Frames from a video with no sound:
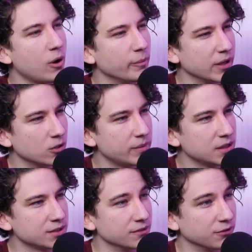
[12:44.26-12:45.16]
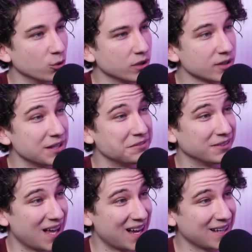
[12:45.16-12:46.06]
palmetto bugs in Florida? They
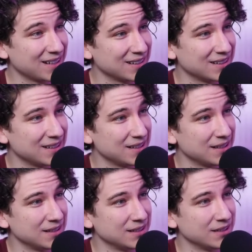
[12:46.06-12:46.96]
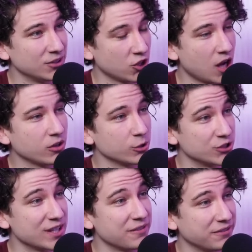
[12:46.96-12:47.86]
fly. They're cockroaches that